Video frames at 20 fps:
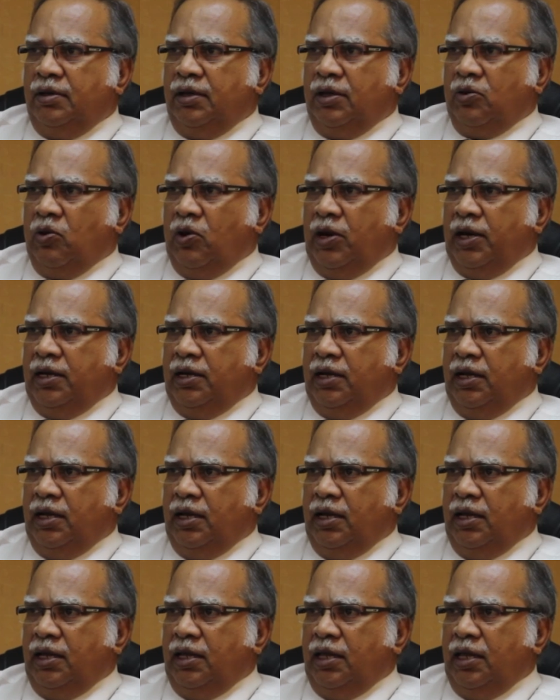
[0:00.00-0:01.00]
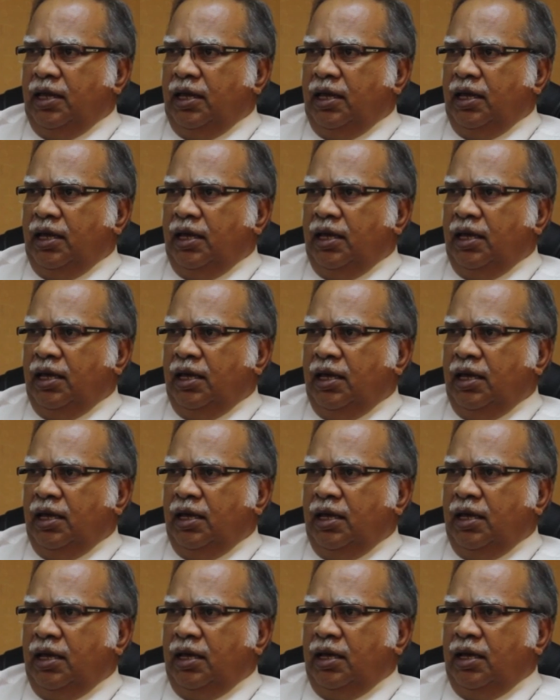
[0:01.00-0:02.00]
They call it the
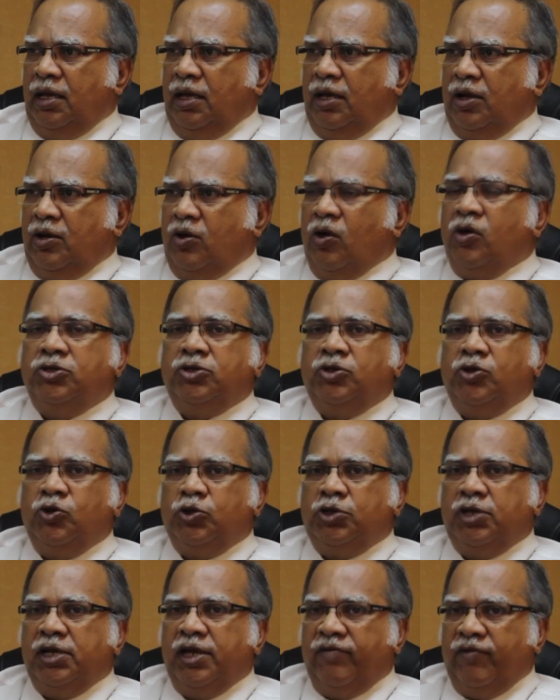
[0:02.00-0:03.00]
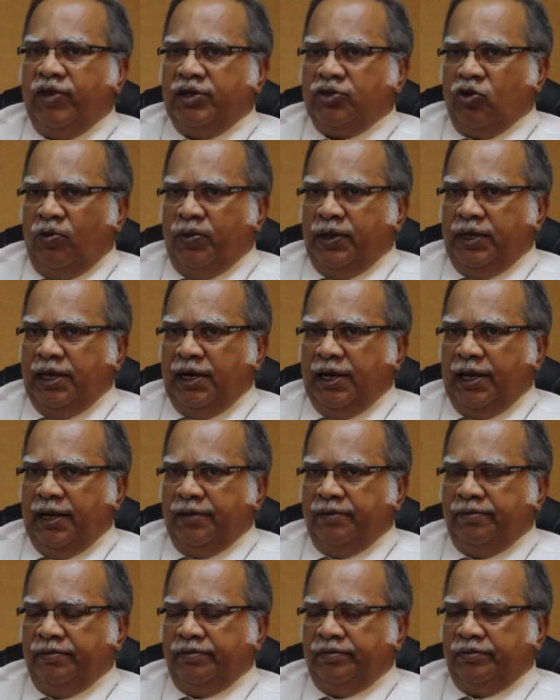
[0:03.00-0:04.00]
Constitutional Affairs Committee,
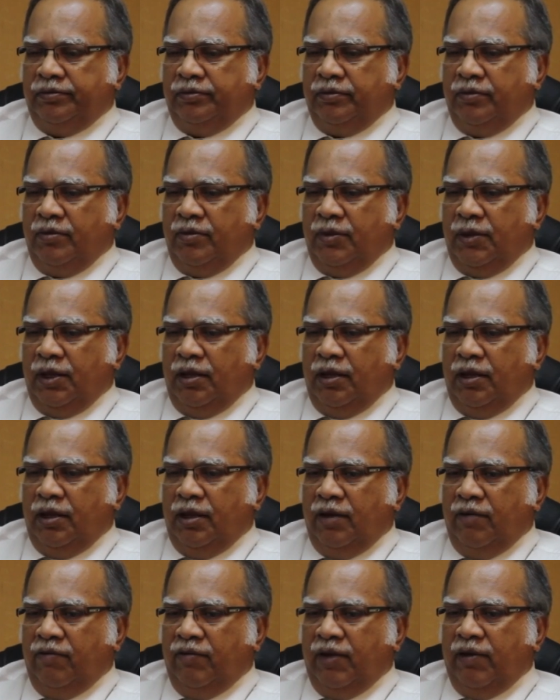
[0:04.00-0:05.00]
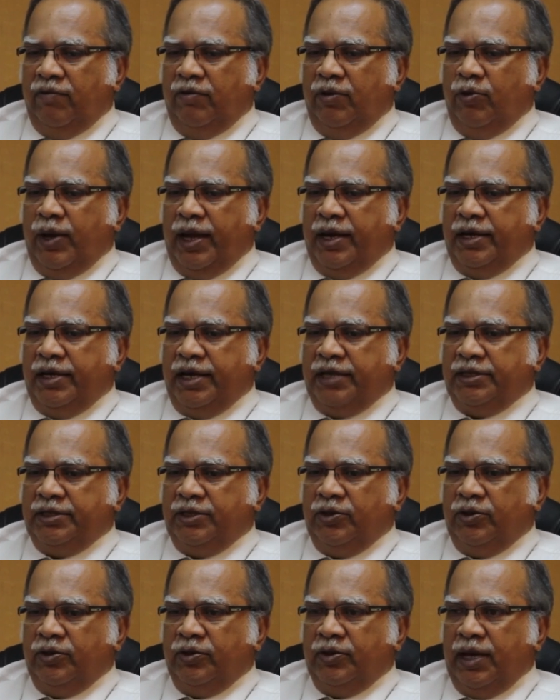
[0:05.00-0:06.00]
where we were
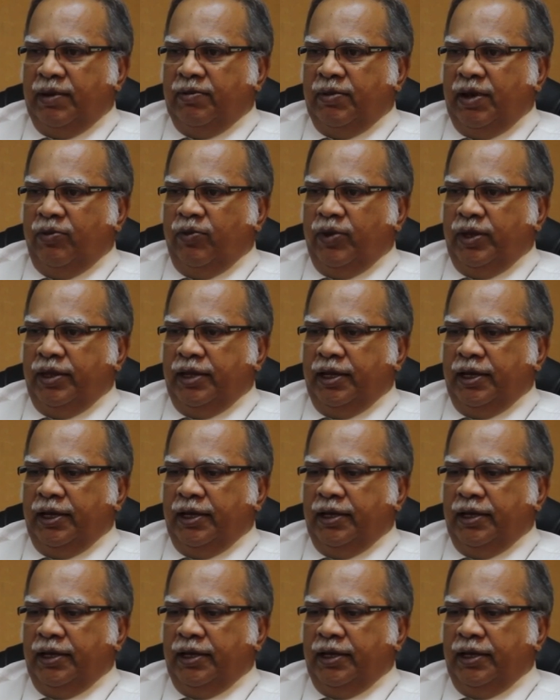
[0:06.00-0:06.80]
entrusted to come up with